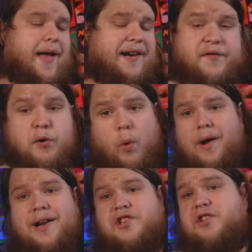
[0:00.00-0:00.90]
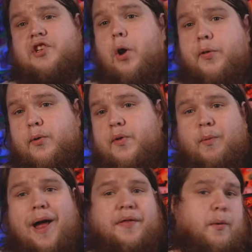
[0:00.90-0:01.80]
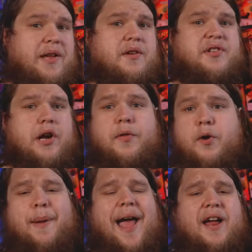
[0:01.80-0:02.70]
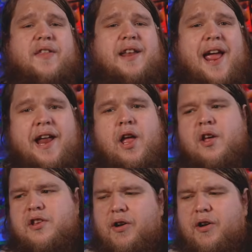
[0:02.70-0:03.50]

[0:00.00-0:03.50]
In fact, if you want to just go through the route that we used to go go through back in the day,